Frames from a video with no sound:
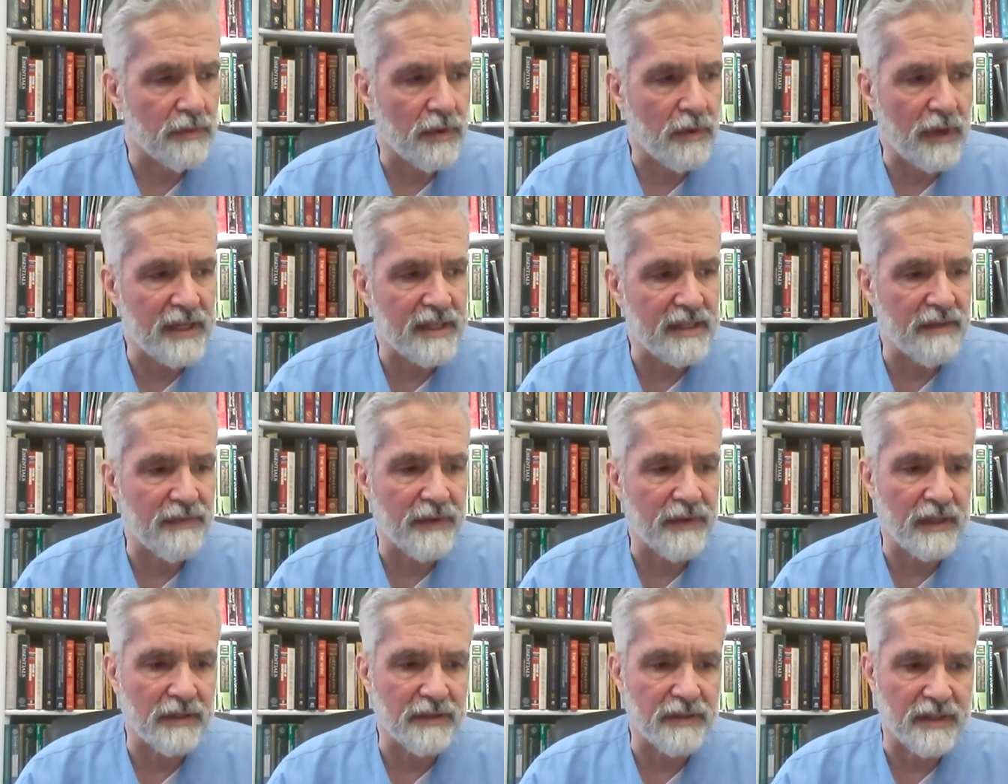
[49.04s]
quite
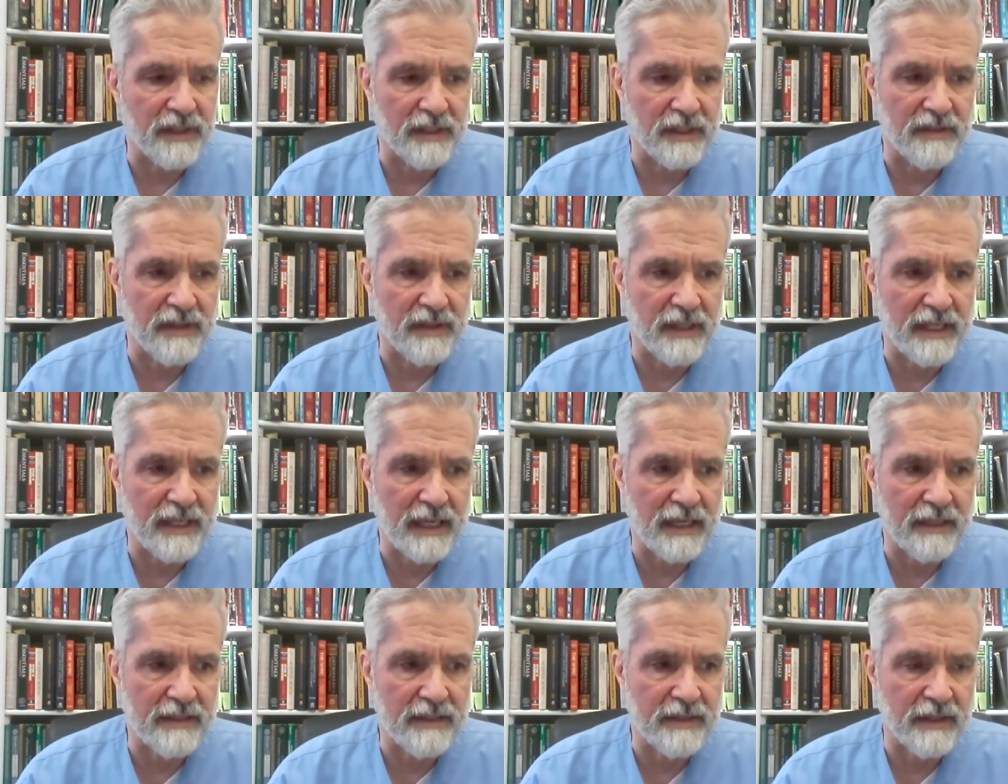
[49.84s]
difficult to, to
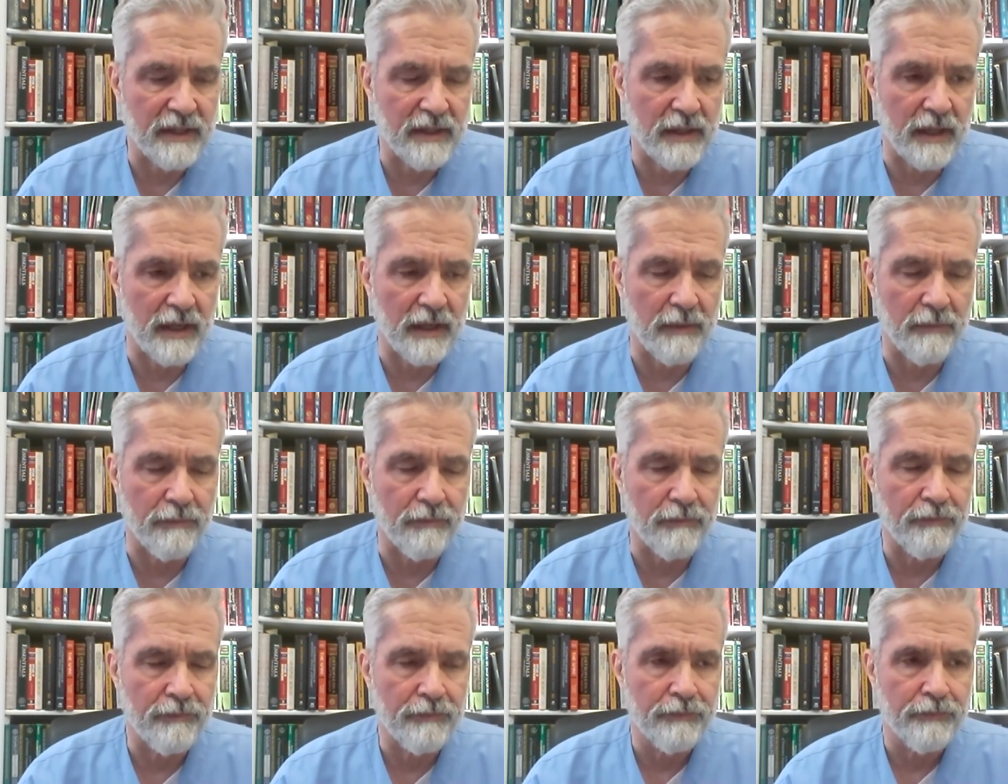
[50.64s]
get um,